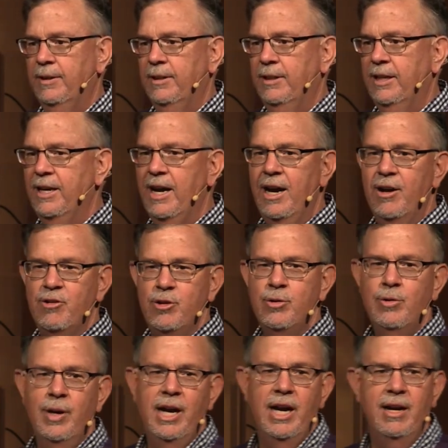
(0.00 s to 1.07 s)
And now
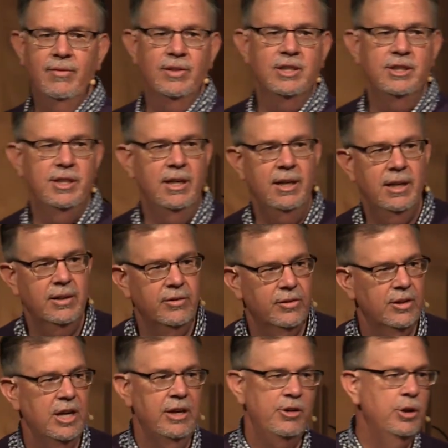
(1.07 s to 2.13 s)
you have a chance.
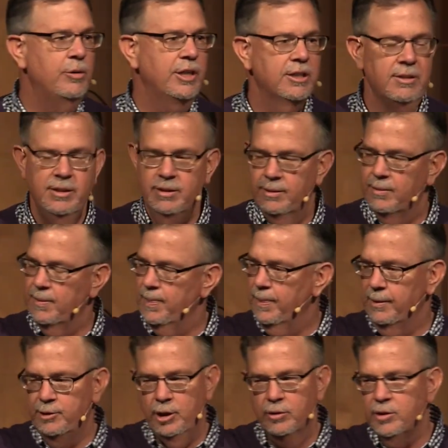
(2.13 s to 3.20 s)

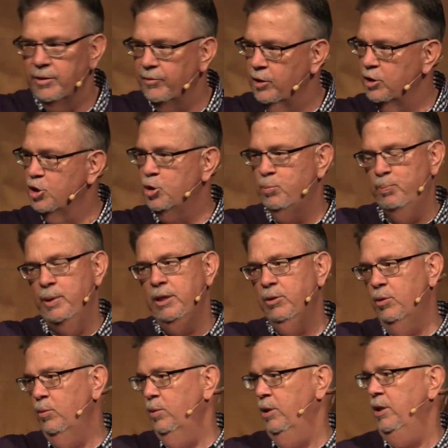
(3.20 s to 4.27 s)
Joseph could speak
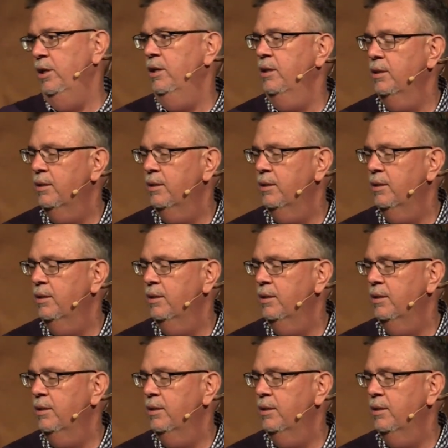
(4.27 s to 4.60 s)
the word,